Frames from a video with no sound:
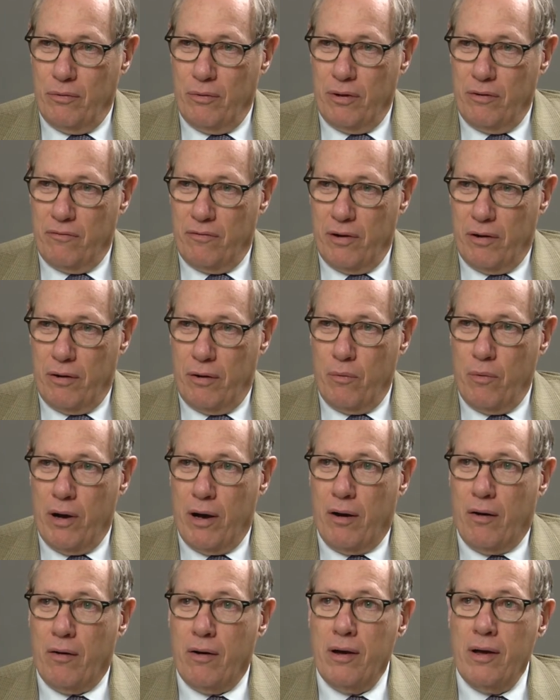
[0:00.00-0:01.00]
doing very
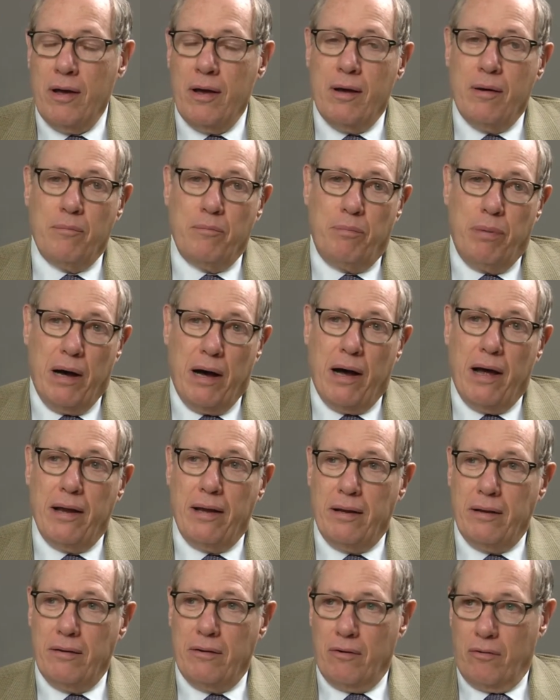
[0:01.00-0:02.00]
well. But